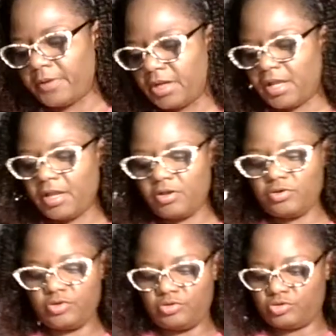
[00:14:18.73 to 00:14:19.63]
and I'll
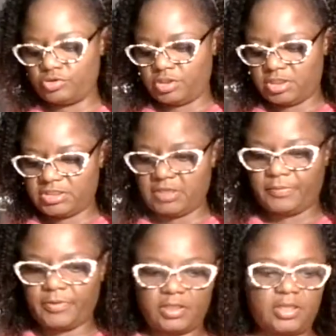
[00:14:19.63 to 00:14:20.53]

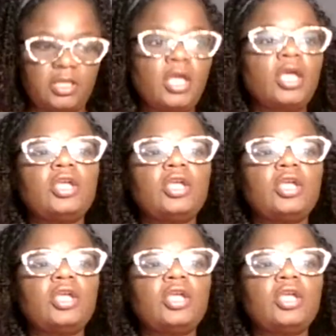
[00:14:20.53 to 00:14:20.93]
typically